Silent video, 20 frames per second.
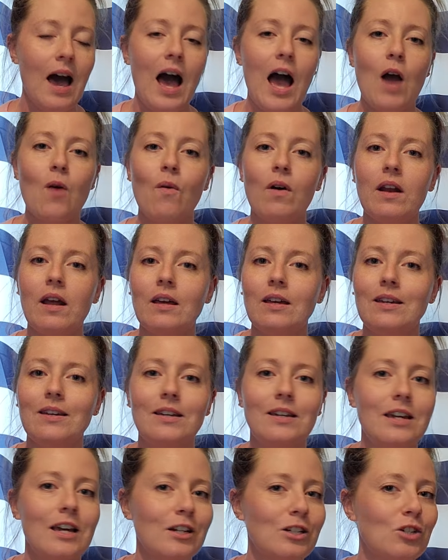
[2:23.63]
I want to
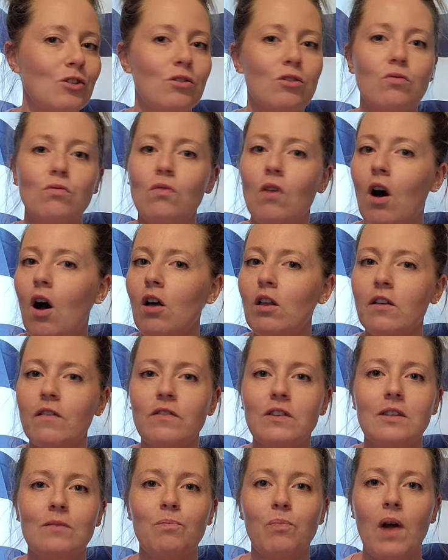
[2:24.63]
get you through all
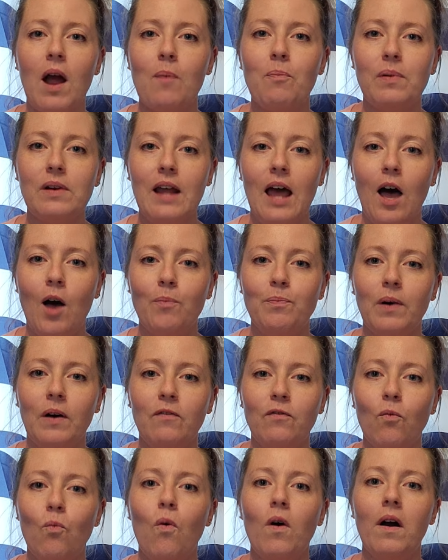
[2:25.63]
of the prep and help
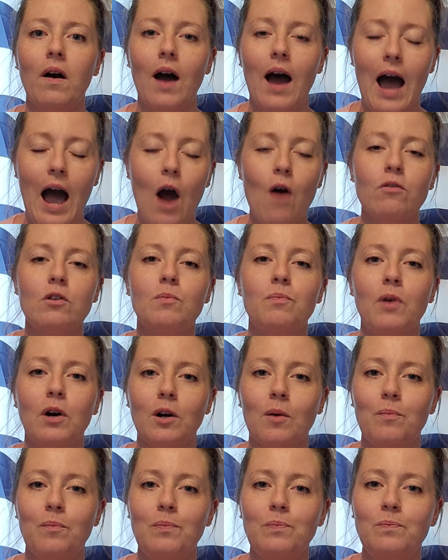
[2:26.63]
of what, how to
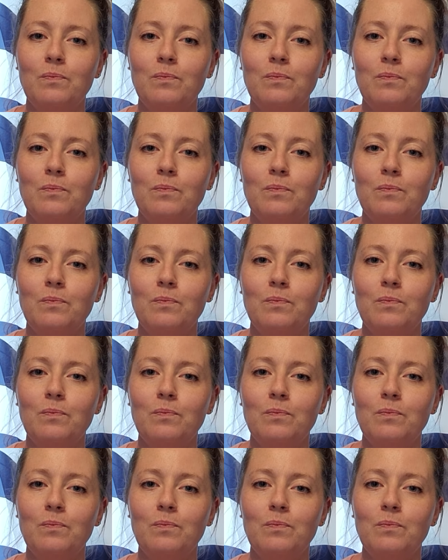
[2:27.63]
book